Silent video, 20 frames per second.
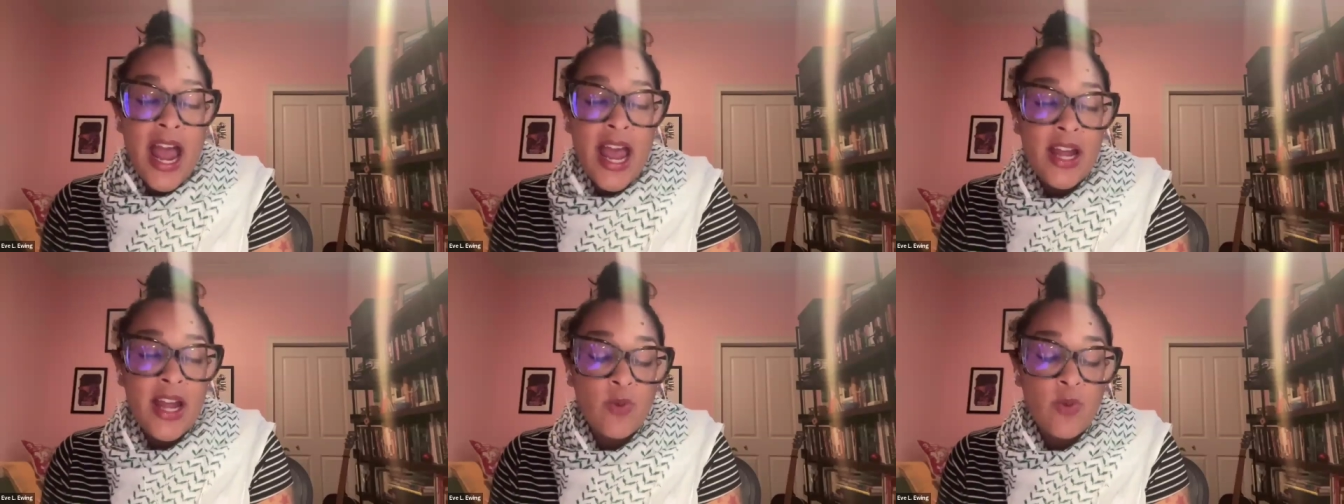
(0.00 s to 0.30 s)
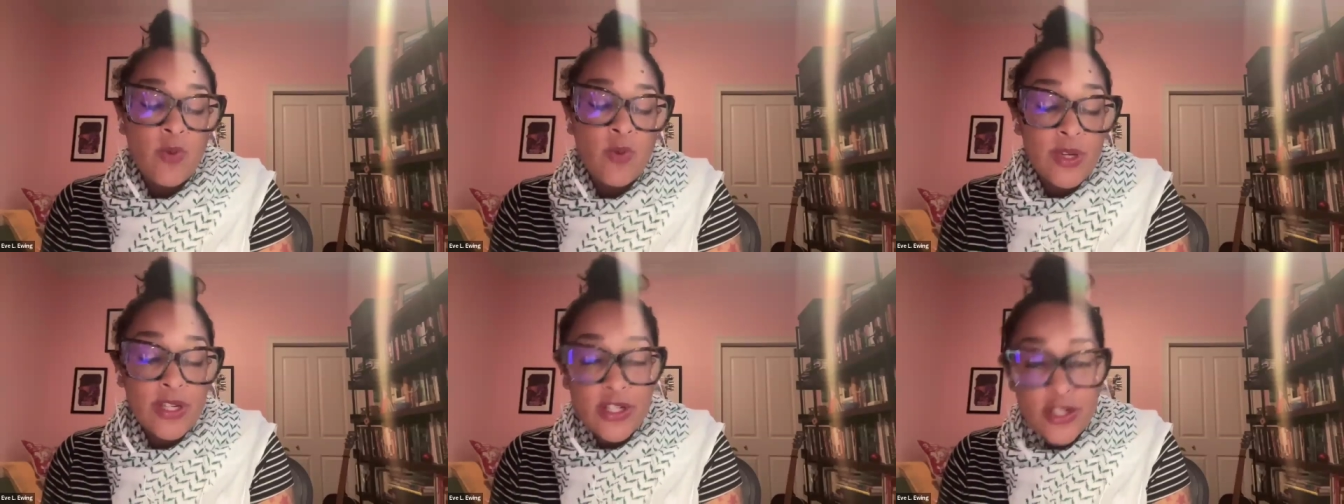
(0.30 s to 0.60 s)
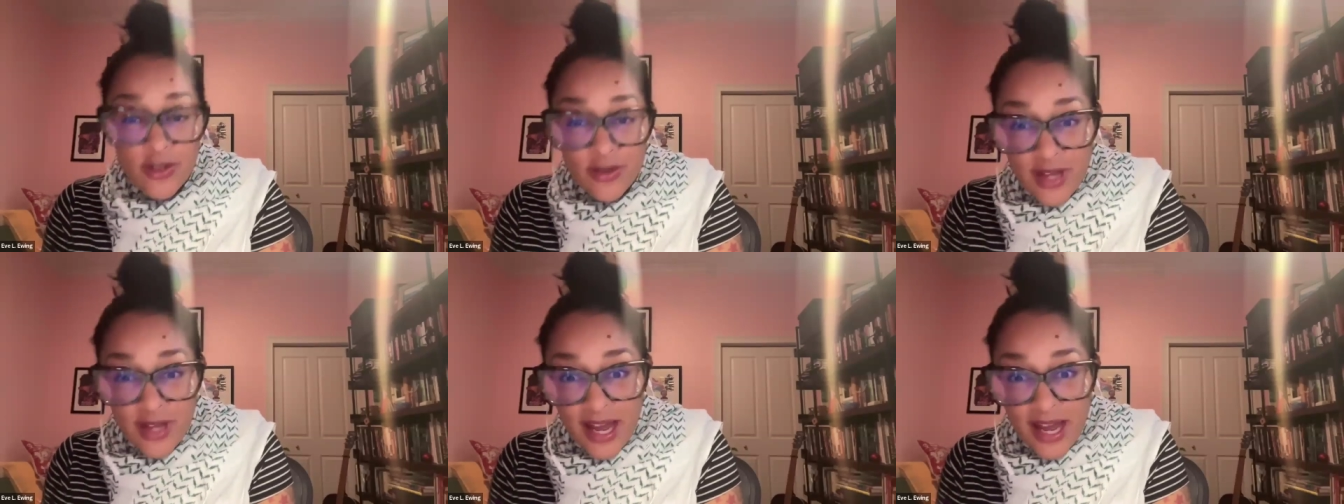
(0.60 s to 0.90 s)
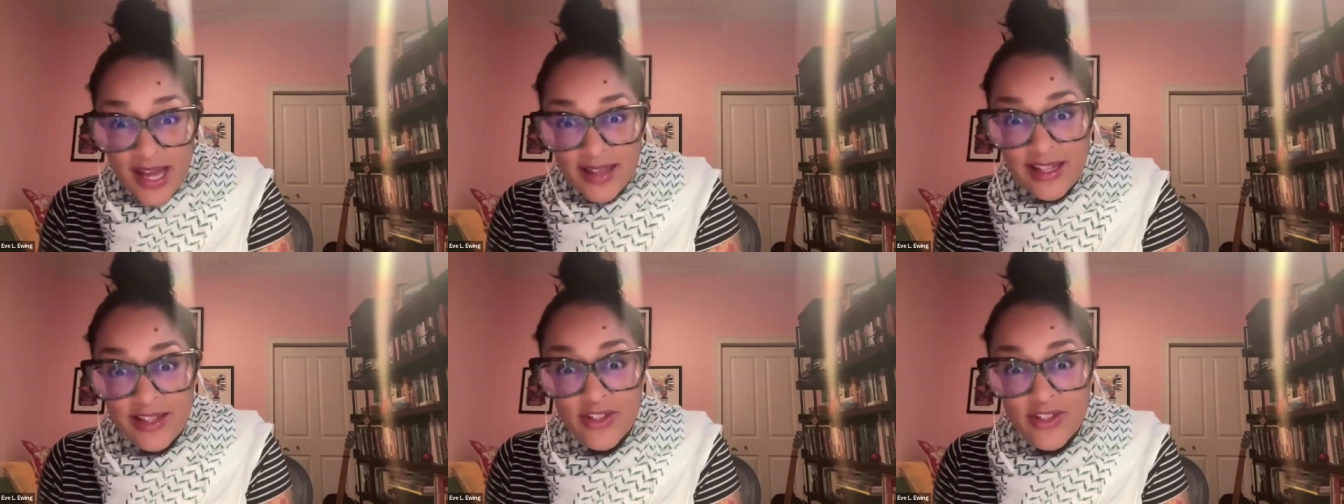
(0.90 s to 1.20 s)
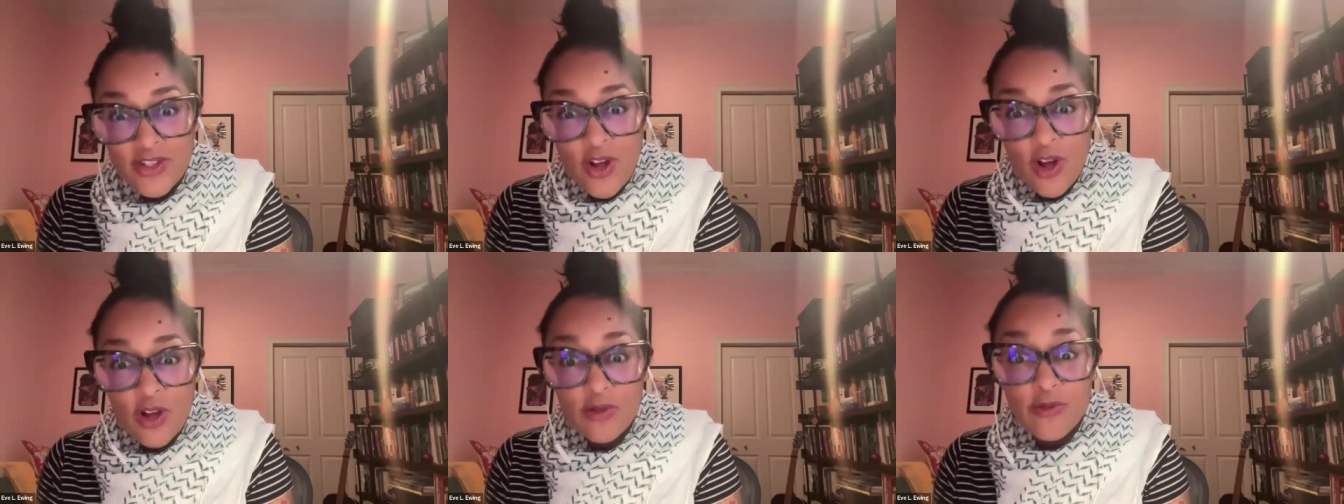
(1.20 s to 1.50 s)
And when we do that,
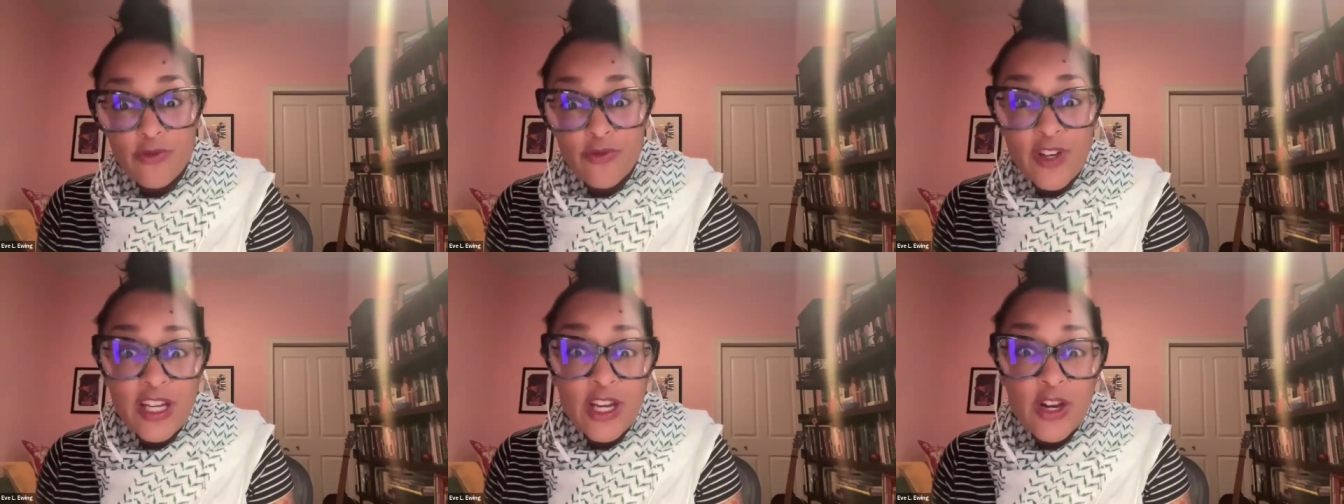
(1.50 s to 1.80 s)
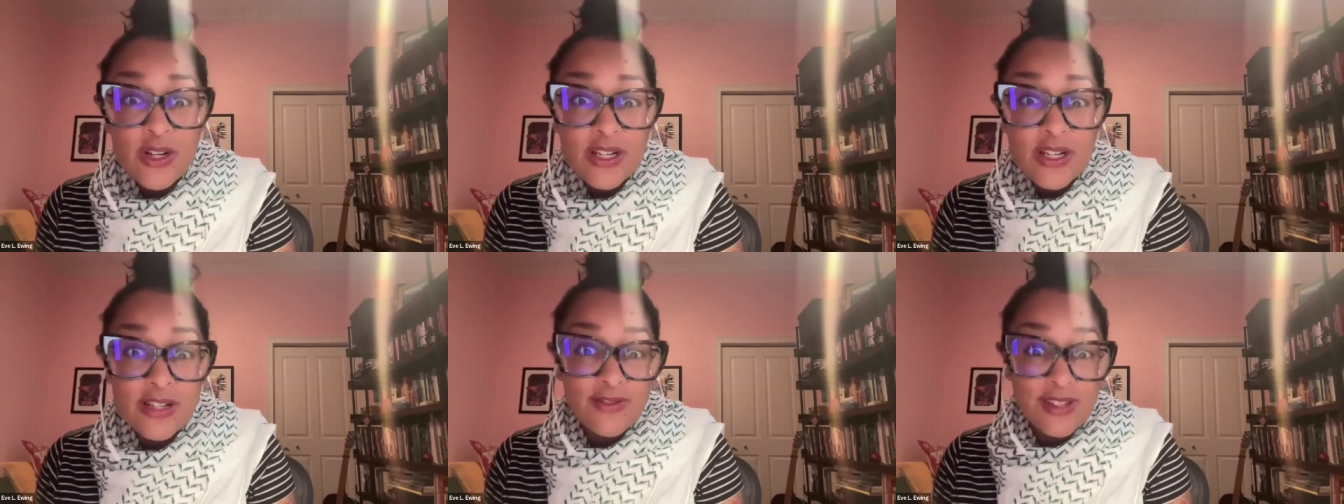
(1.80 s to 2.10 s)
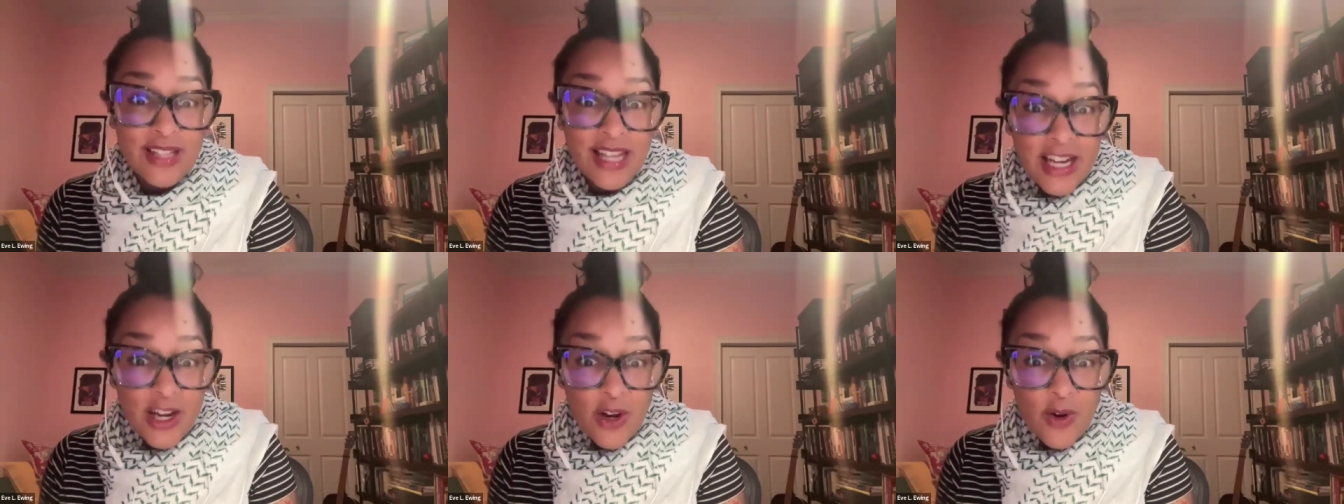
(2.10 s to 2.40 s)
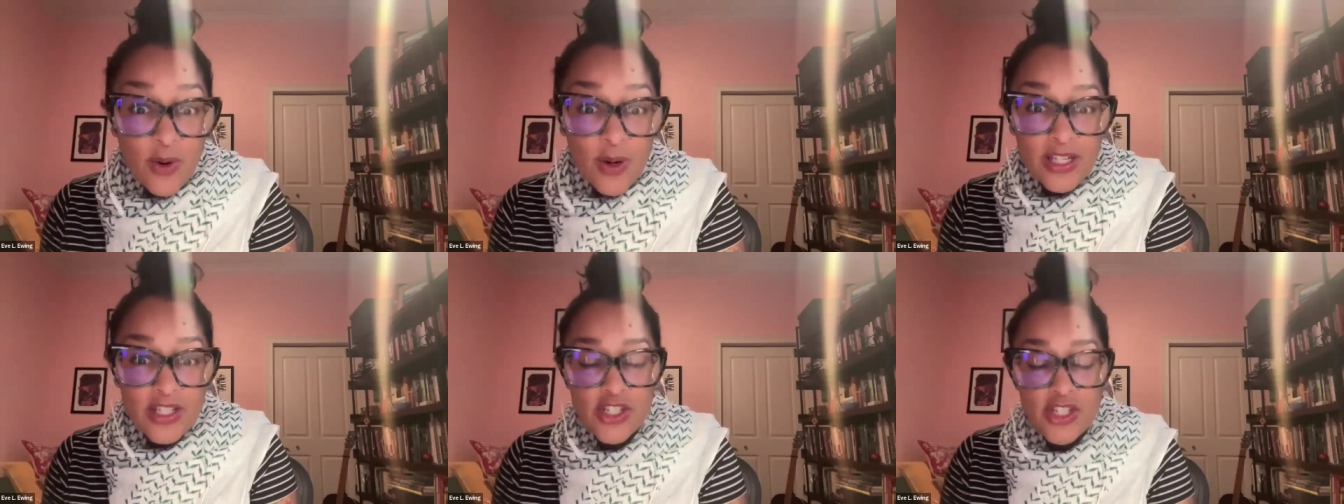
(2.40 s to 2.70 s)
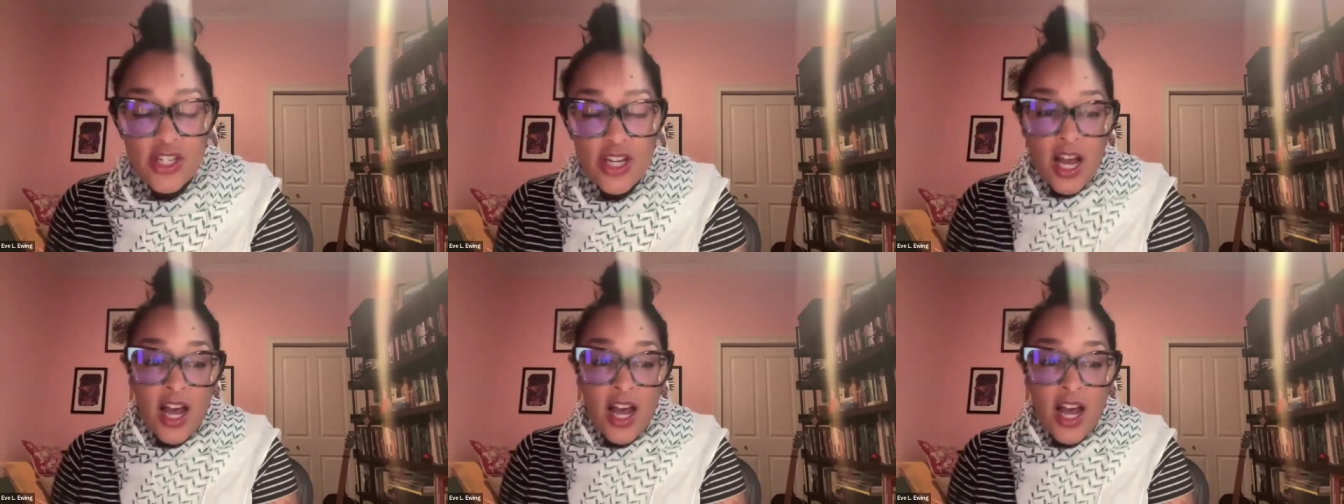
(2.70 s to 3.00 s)
that's called figurative
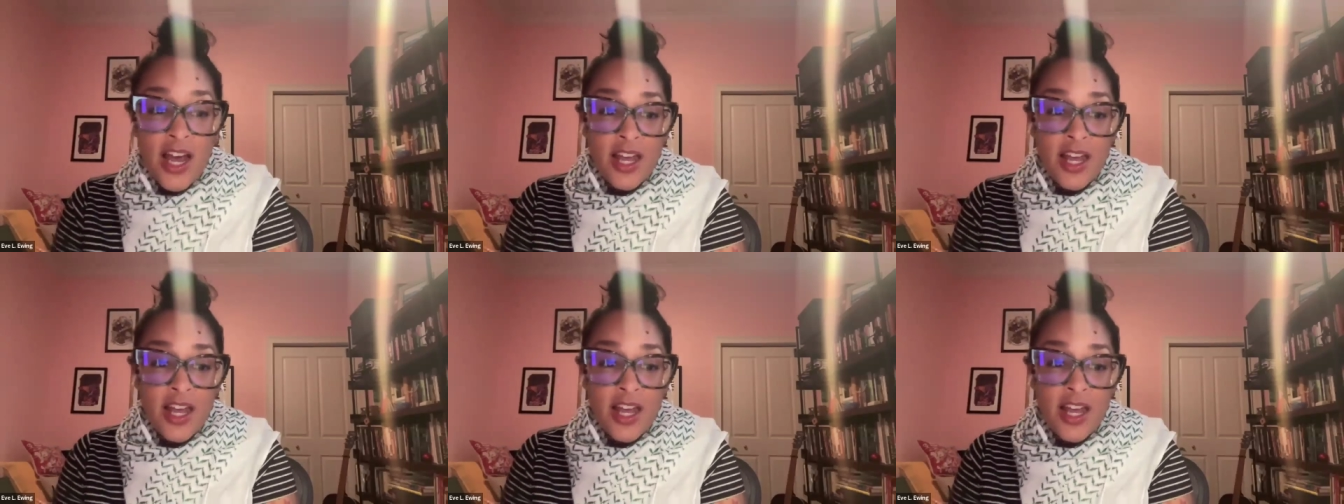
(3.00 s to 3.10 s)
language.